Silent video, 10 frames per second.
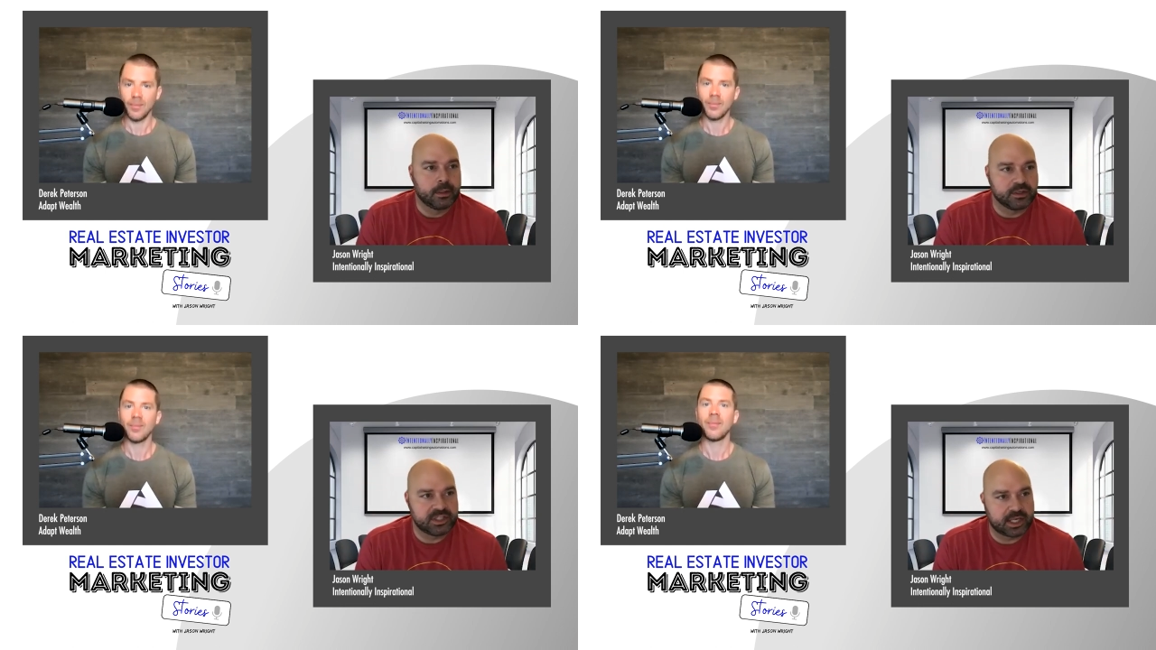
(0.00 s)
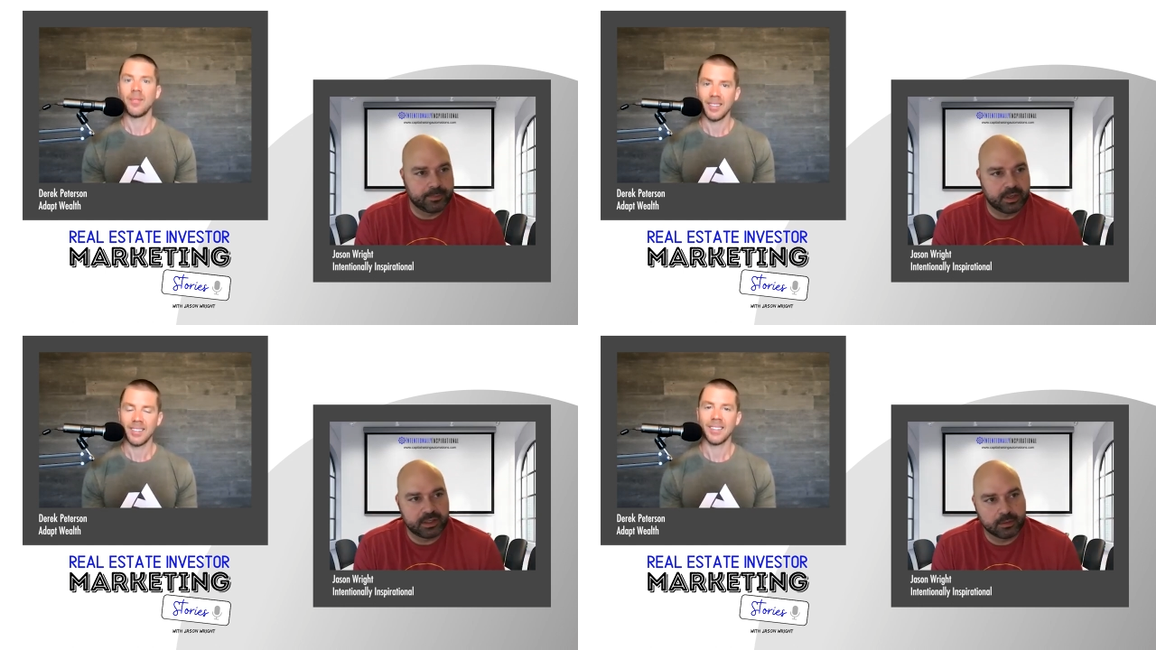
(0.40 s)
Speaker 1: And she
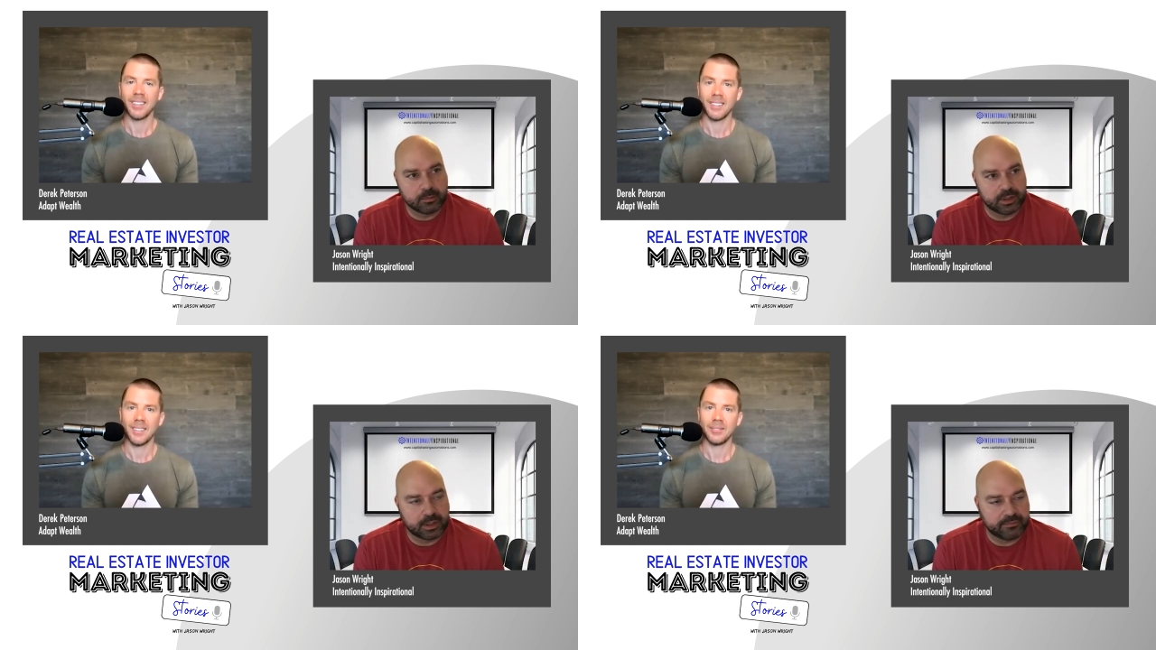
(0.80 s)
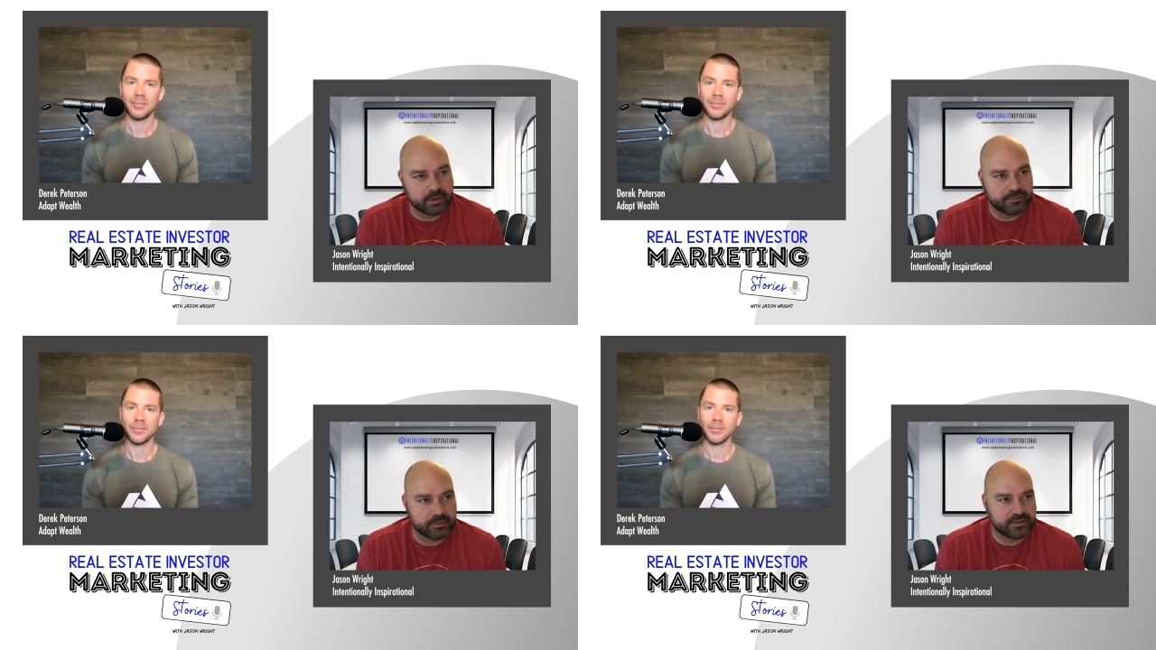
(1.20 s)
came in here one day
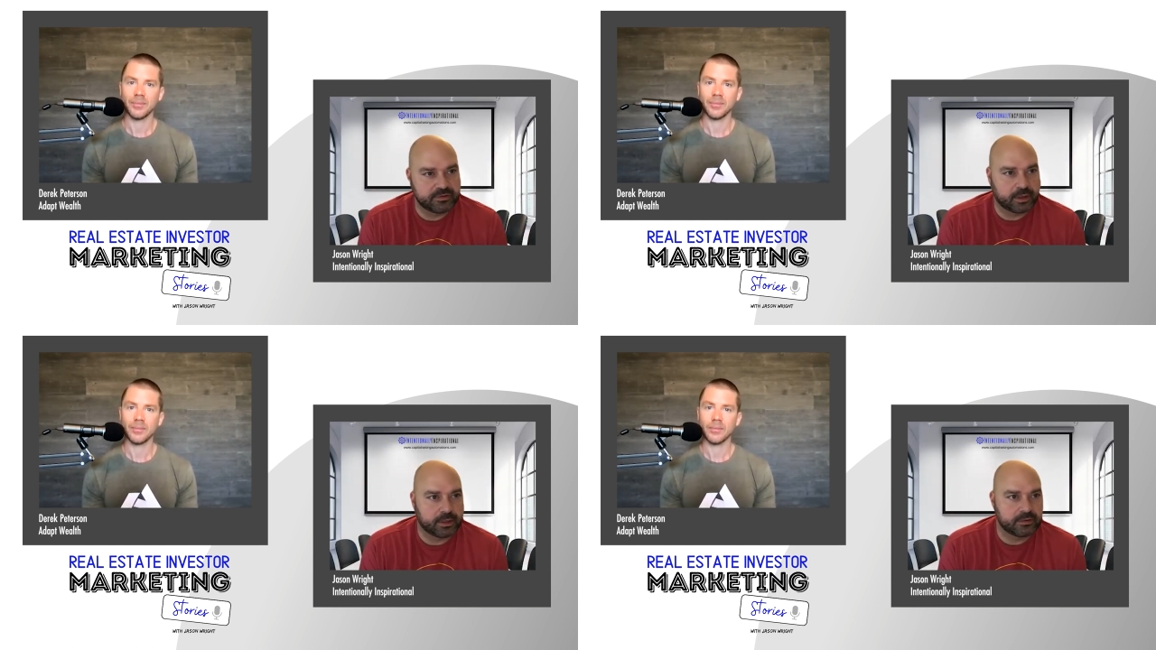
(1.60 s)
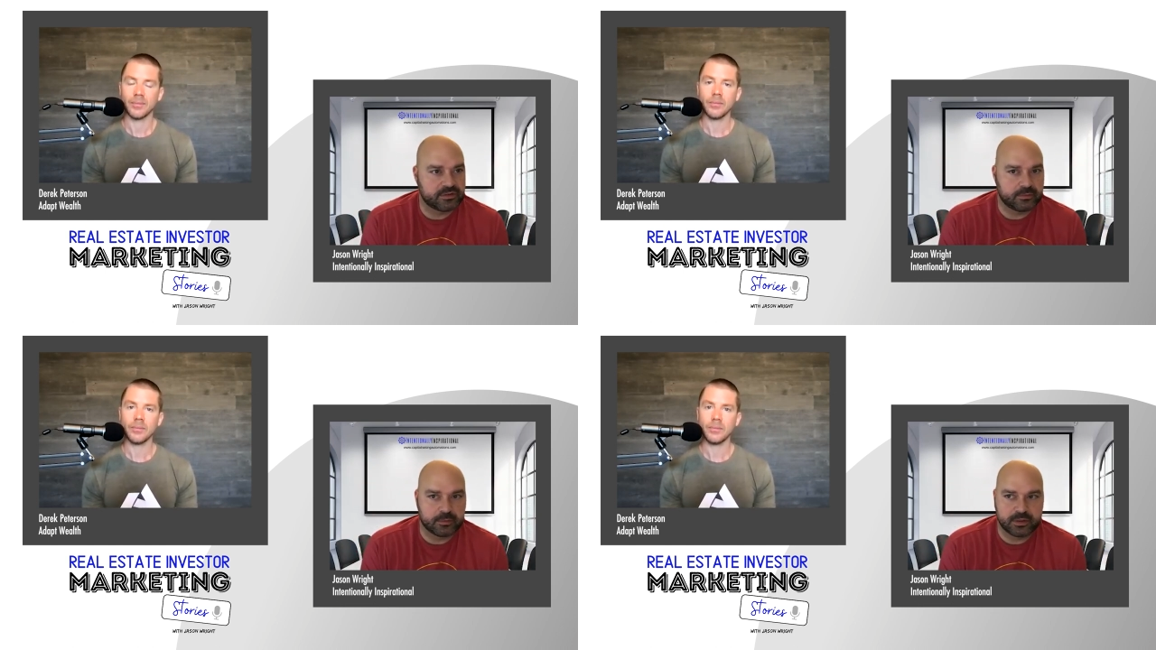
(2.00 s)
very frustrated and
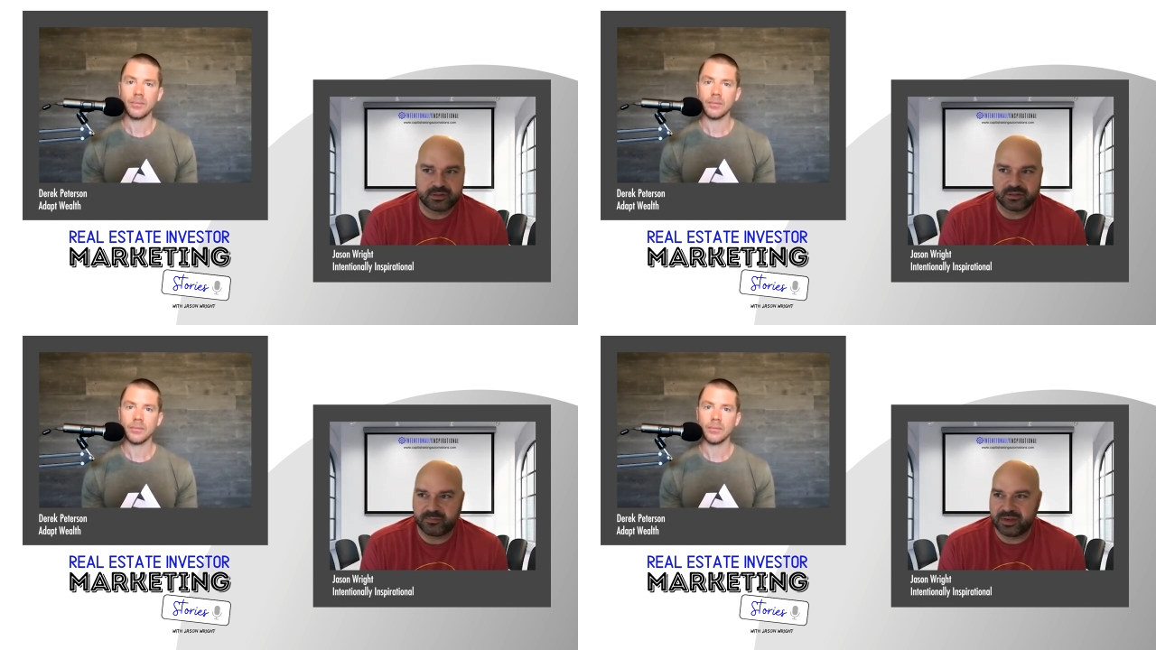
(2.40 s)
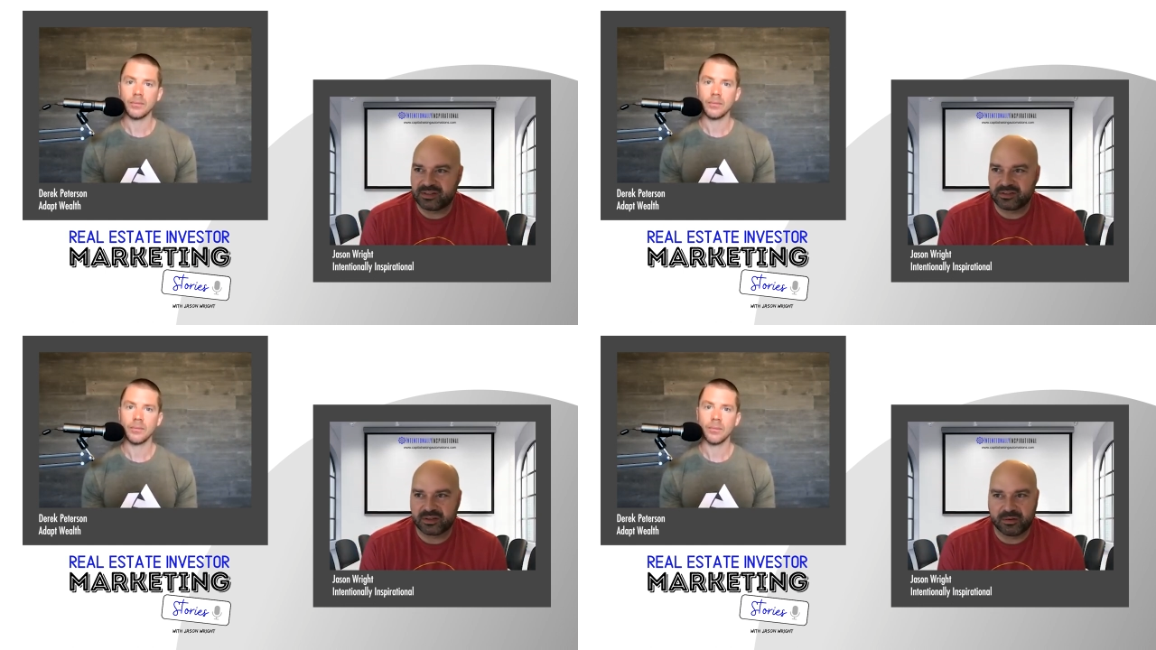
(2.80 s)
said, when is this
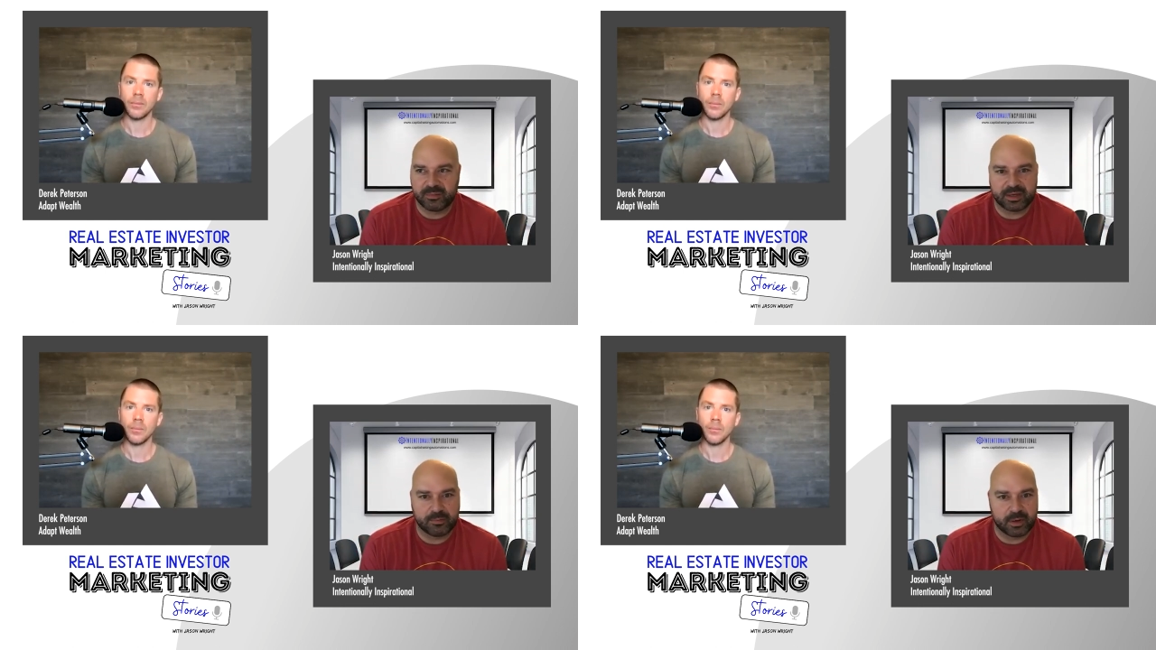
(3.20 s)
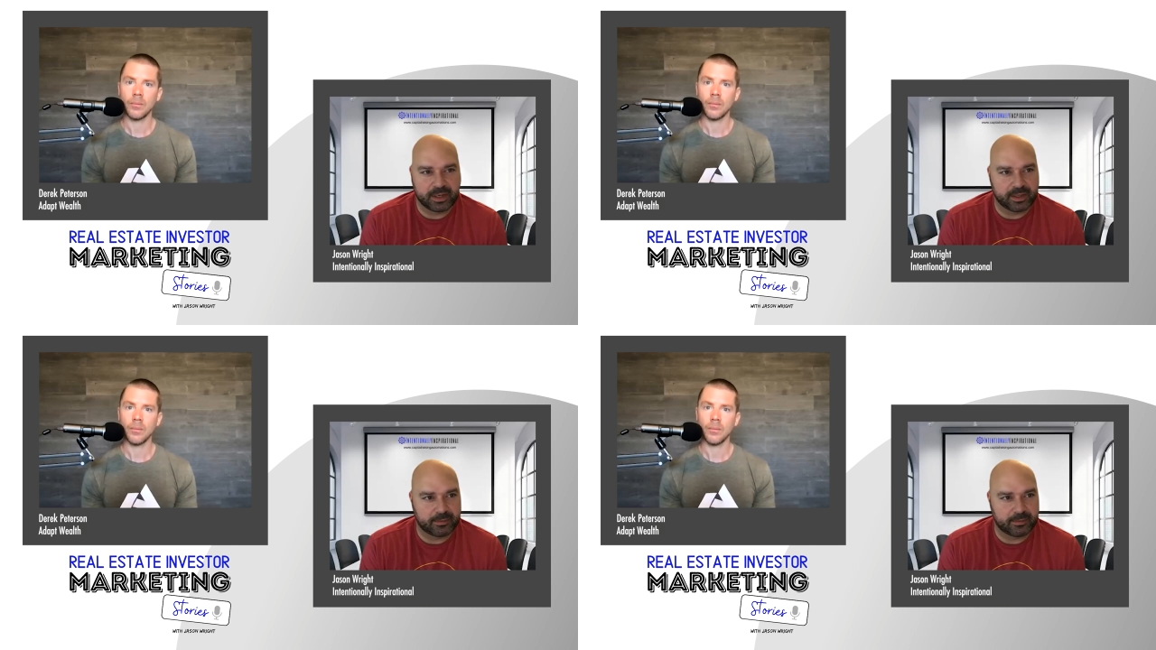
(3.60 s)
business going to make money?